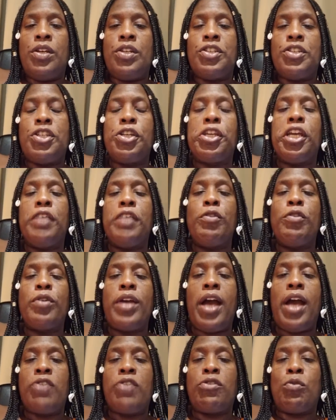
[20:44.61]
to give you
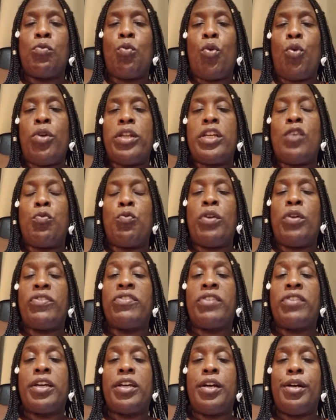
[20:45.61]
guys a warning of what's
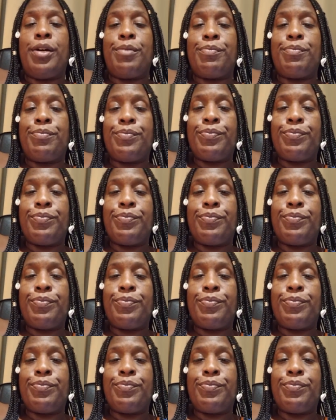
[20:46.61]
to come.